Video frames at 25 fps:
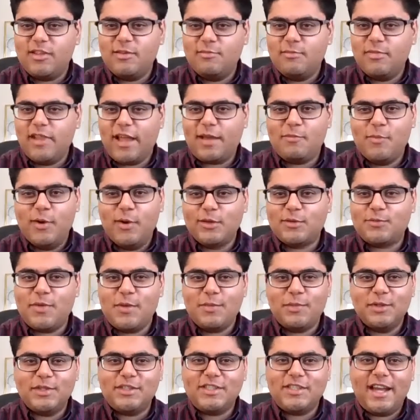like most
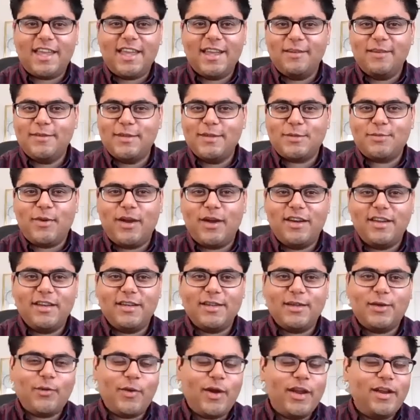people, checking and responding
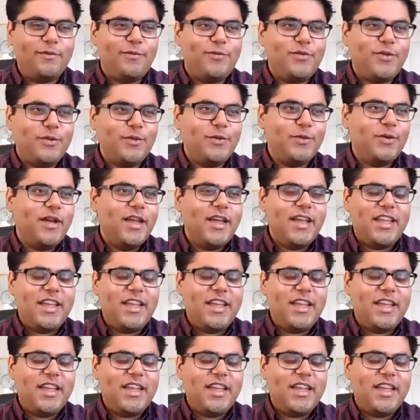to quite a few